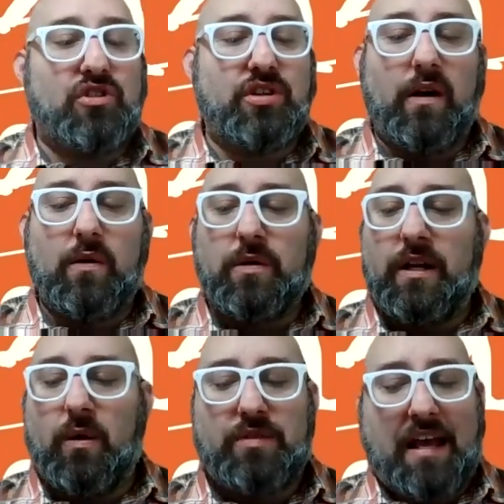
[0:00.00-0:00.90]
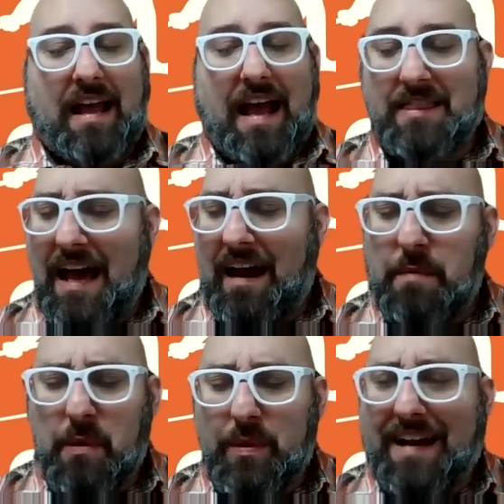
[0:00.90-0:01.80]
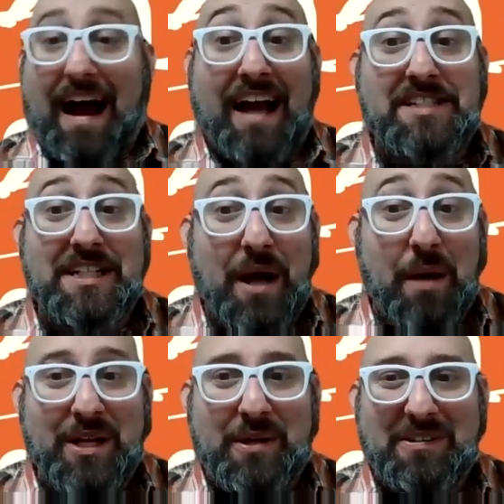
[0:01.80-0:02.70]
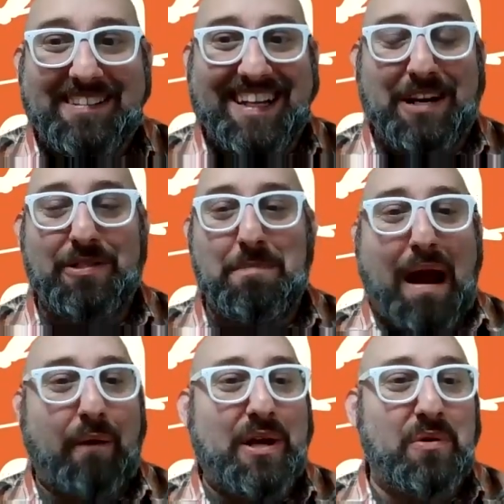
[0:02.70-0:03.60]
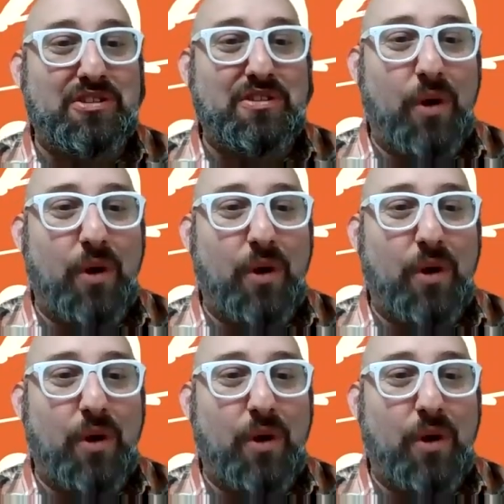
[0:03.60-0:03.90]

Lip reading: So, you know, they had that. I remember we had ICW, you know, the Mario